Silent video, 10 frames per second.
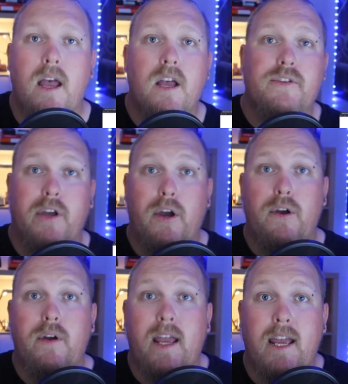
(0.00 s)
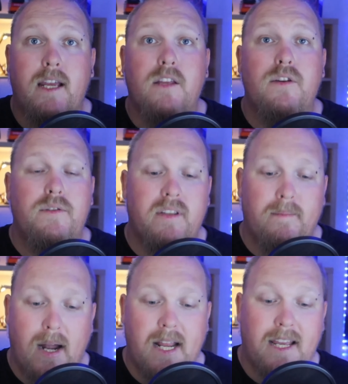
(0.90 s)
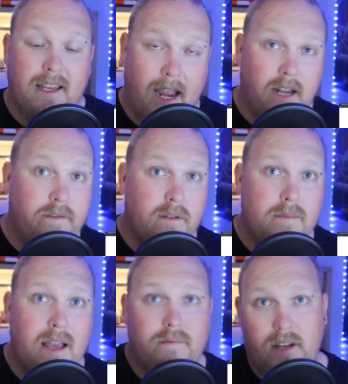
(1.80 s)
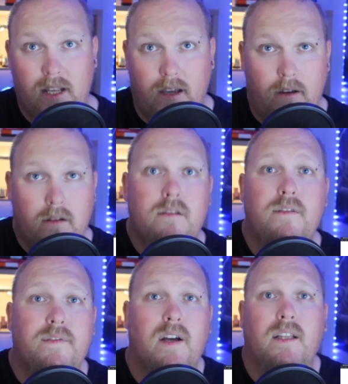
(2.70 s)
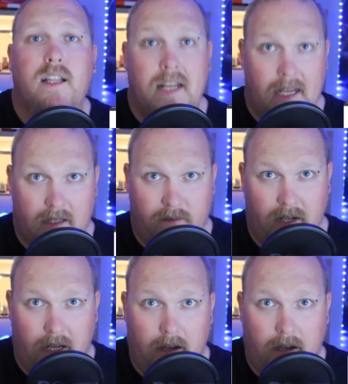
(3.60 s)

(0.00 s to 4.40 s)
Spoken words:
So he can use the money gained from that video to fund the next video.